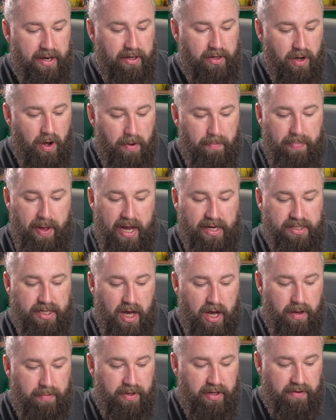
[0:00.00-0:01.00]
a compact
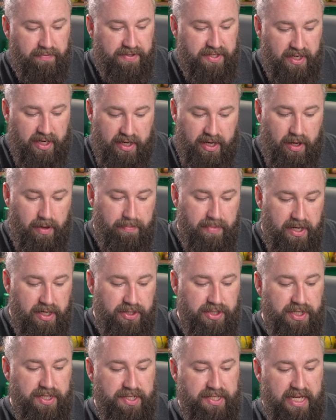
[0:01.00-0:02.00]
army of Citadel
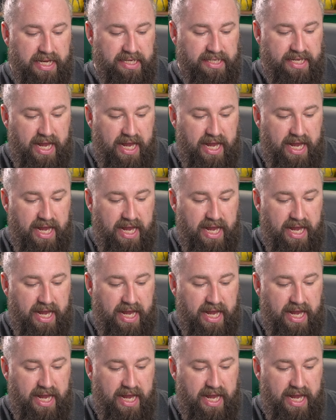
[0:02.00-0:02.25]
miniatures in